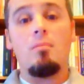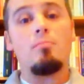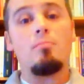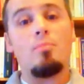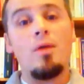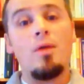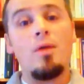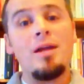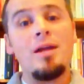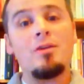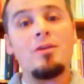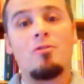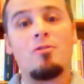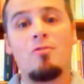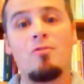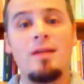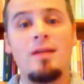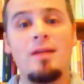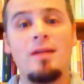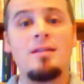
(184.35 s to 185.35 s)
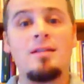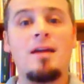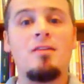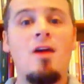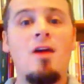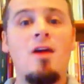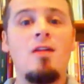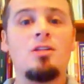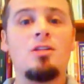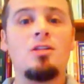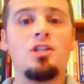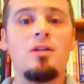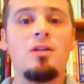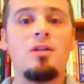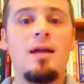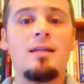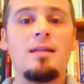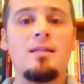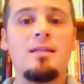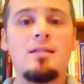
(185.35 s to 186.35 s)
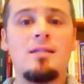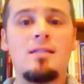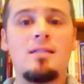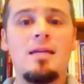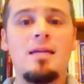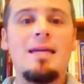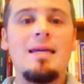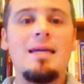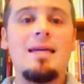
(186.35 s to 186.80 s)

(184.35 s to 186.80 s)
bring great technology like this